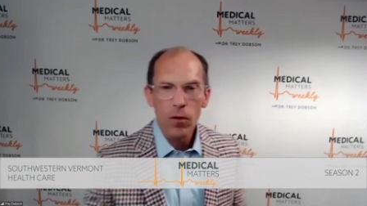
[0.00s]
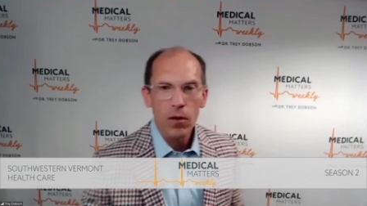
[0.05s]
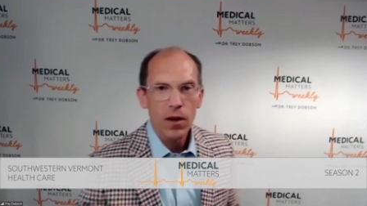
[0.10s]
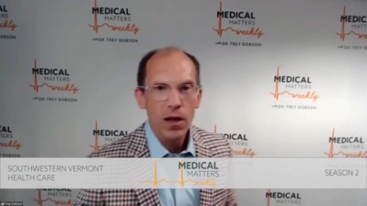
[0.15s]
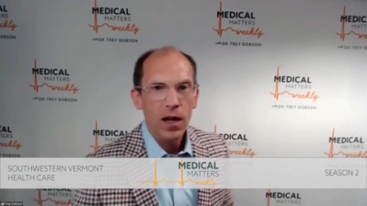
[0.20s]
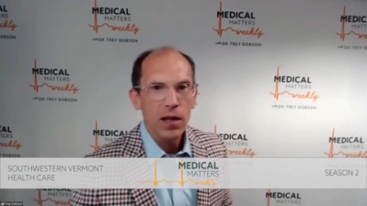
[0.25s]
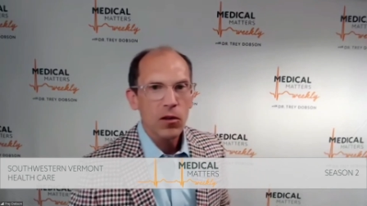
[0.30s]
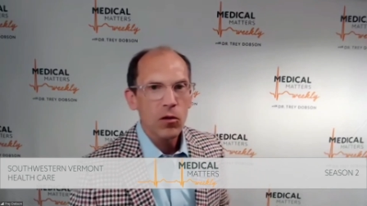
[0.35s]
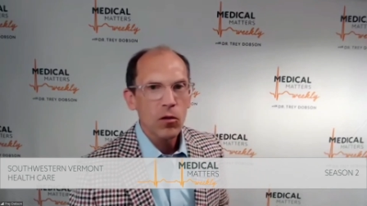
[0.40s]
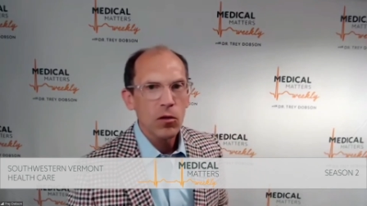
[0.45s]
or
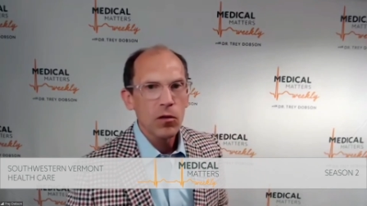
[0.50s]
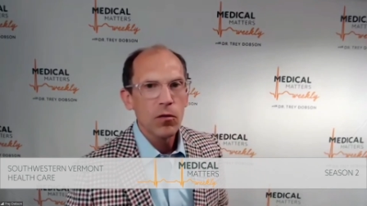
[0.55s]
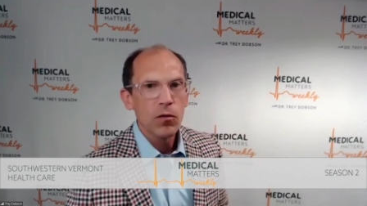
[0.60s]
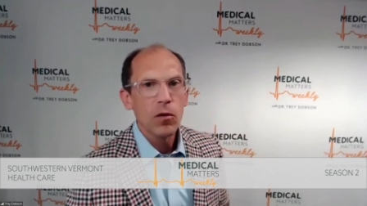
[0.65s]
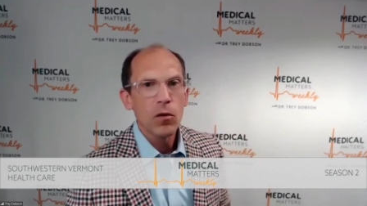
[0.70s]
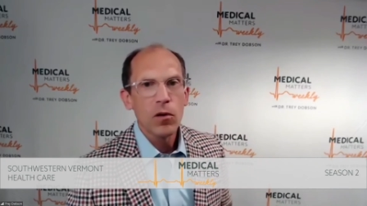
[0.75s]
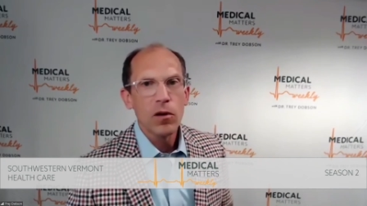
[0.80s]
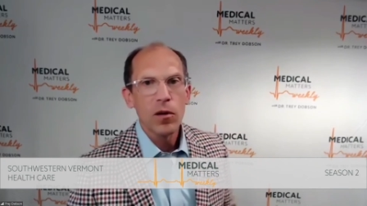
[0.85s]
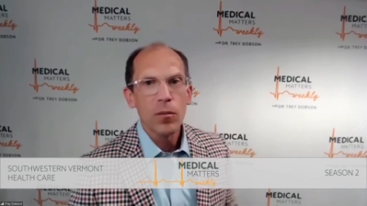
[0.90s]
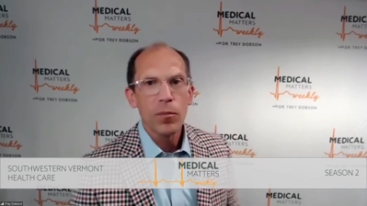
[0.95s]
not
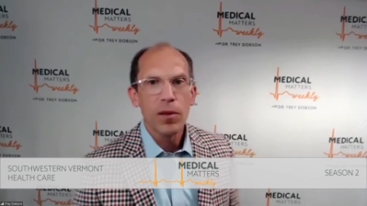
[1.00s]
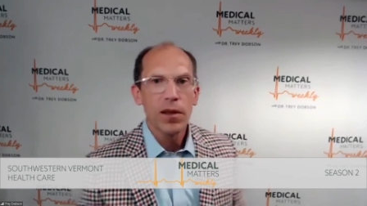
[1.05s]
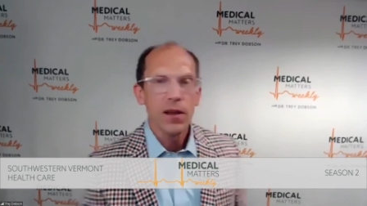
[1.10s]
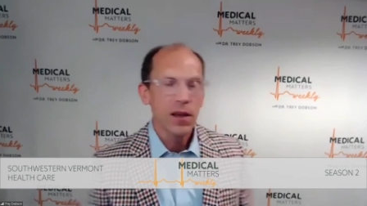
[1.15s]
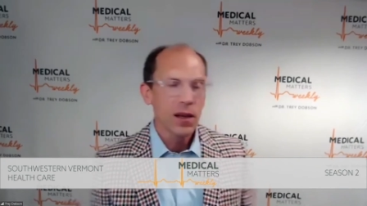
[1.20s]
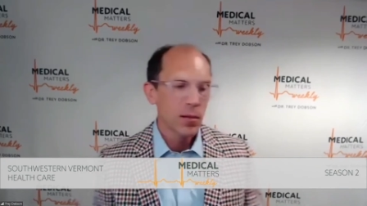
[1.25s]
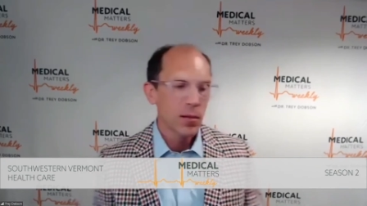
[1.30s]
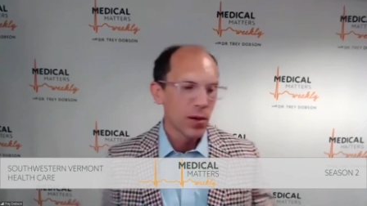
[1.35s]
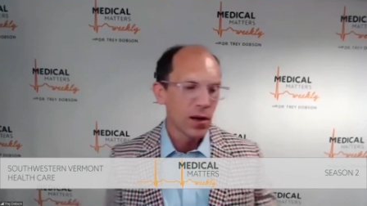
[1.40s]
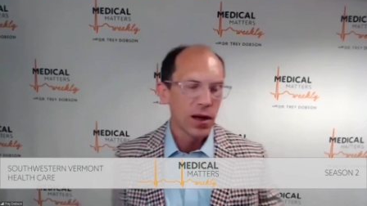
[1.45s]
useful or
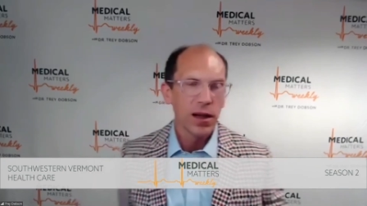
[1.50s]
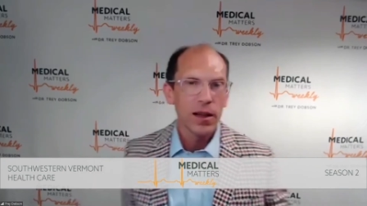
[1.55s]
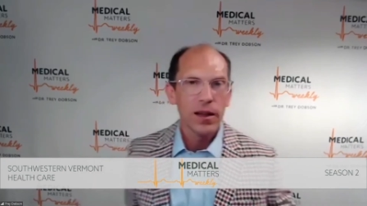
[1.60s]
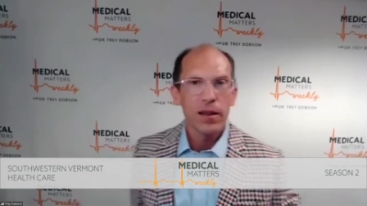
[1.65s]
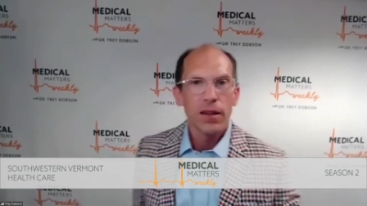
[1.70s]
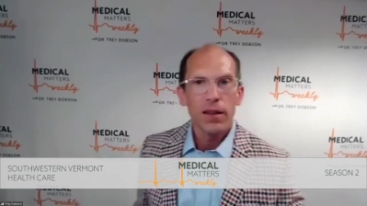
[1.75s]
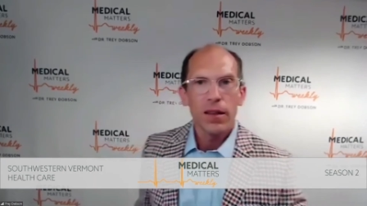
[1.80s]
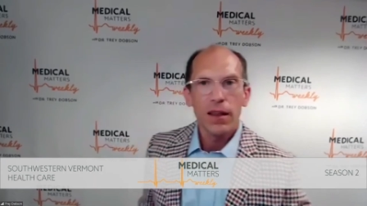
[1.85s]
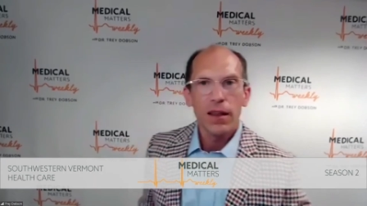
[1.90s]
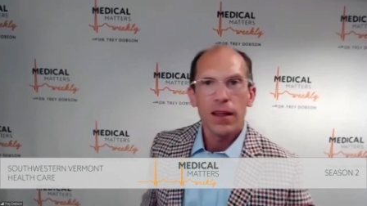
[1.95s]
dependent
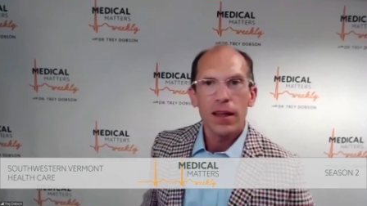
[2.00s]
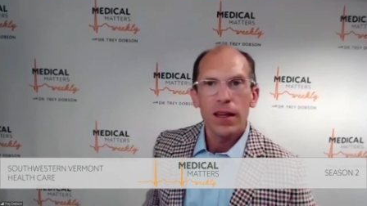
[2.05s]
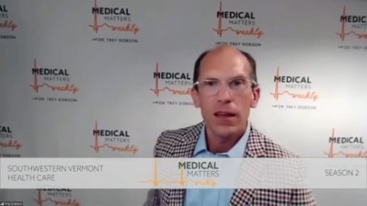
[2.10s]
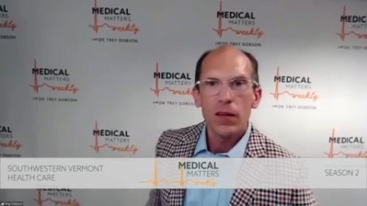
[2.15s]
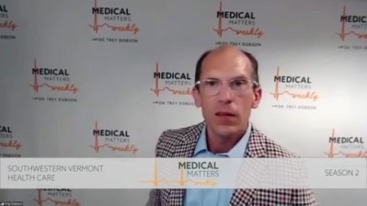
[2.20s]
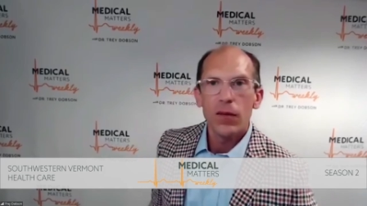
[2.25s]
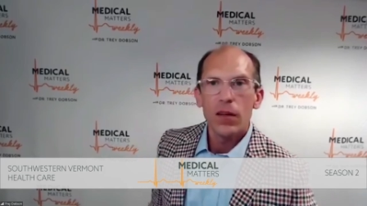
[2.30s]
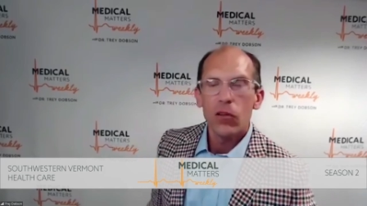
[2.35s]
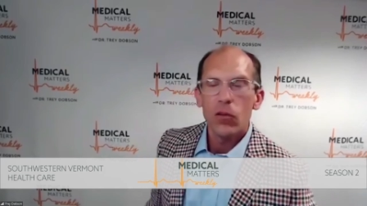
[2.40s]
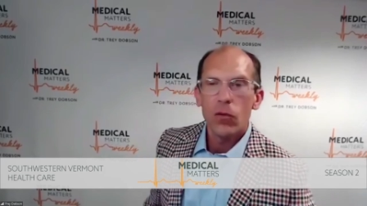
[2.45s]
upon the
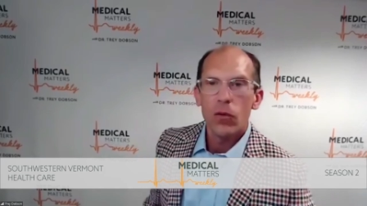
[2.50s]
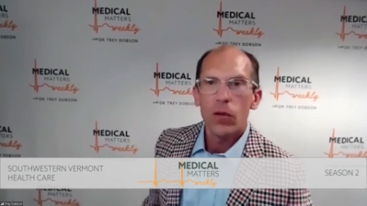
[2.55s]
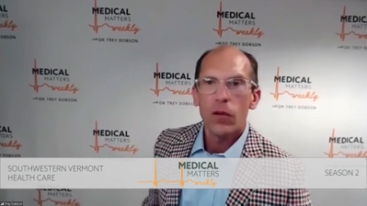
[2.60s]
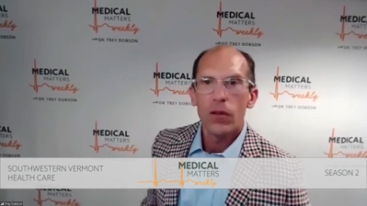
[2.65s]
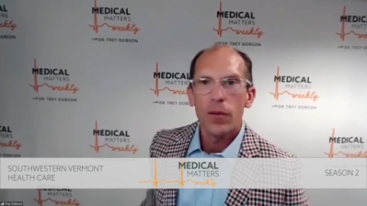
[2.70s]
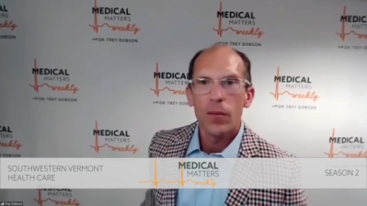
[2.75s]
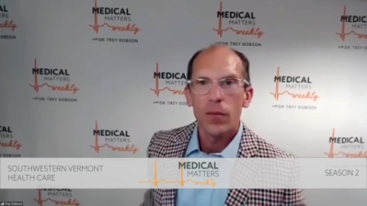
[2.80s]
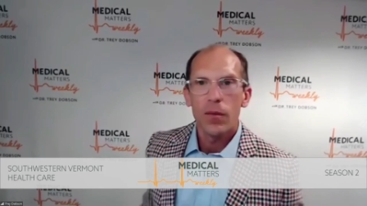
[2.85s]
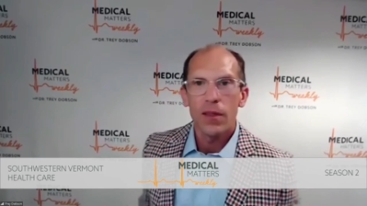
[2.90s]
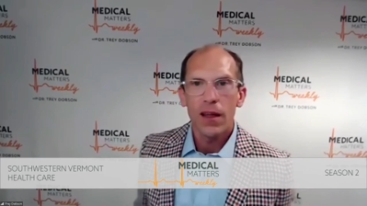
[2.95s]

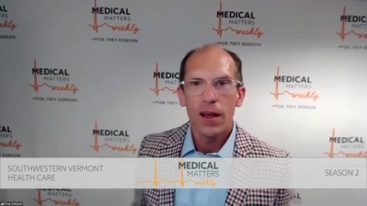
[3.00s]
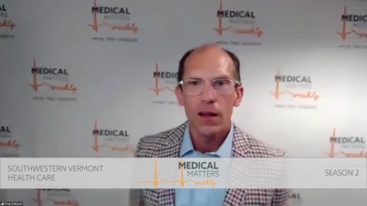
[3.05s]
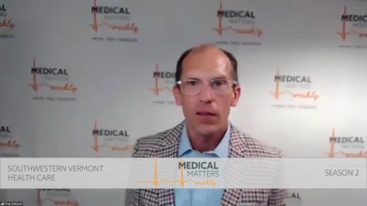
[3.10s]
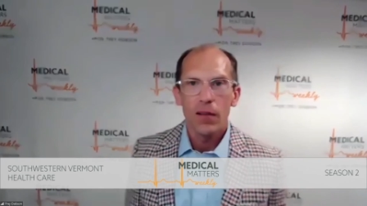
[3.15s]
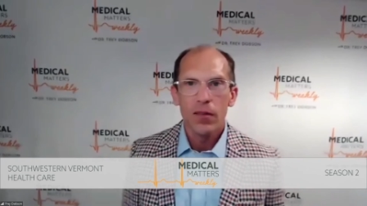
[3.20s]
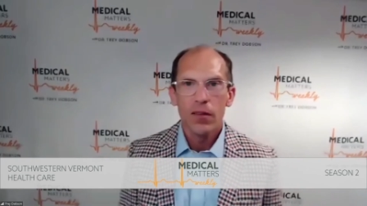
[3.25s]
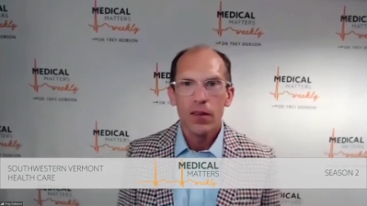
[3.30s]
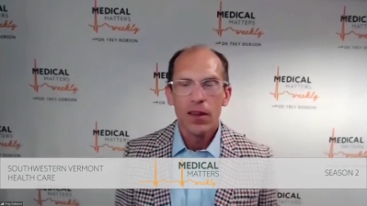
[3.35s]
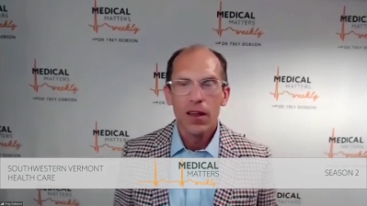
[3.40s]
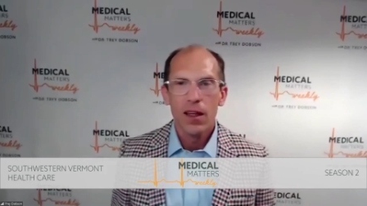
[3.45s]
individual
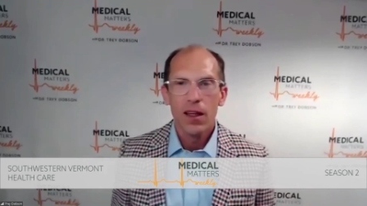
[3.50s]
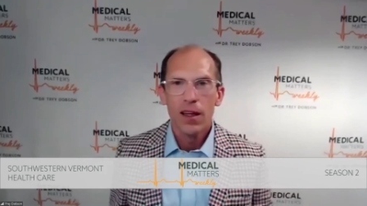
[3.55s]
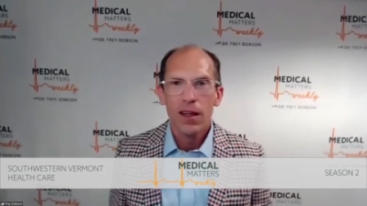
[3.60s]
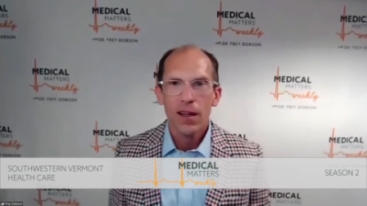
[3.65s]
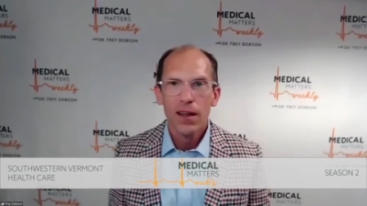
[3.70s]
themselves?